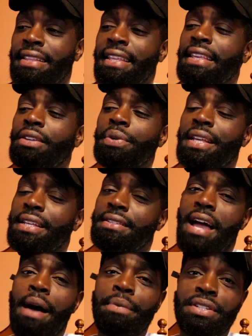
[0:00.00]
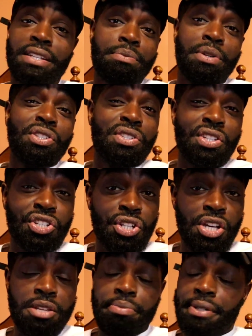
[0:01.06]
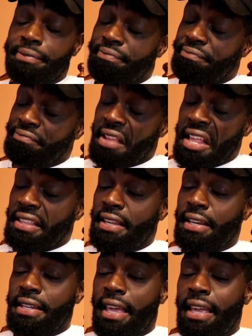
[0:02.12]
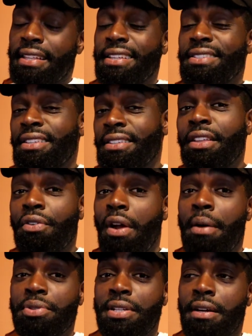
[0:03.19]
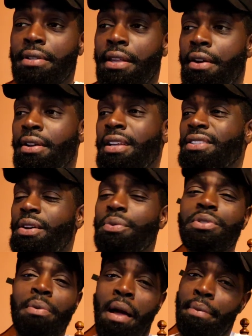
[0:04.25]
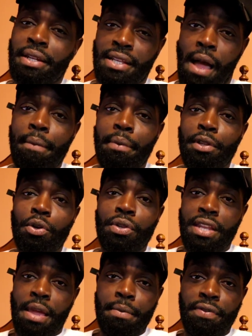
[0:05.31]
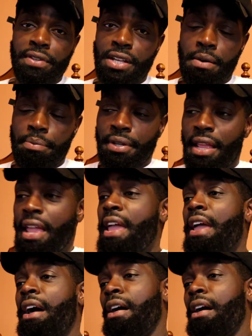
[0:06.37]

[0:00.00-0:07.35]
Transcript: I think he don't get his homage as much as he should, but at the end of the day, there's another option out there. Someone's probably in the comment below the name of his company.